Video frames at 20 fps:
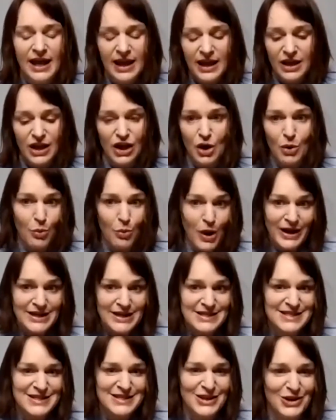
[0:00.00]
you know, what
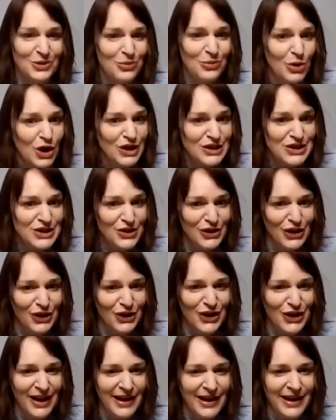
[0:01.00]
is the new world going to
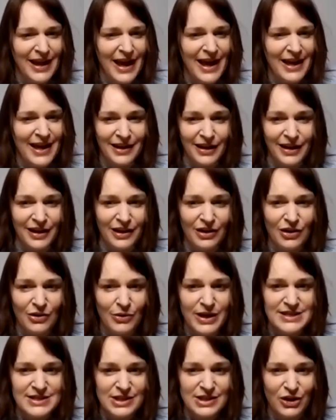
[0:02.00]
look like? And, you know,
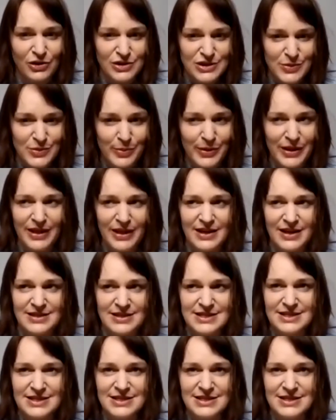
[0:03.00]
is it going to be that,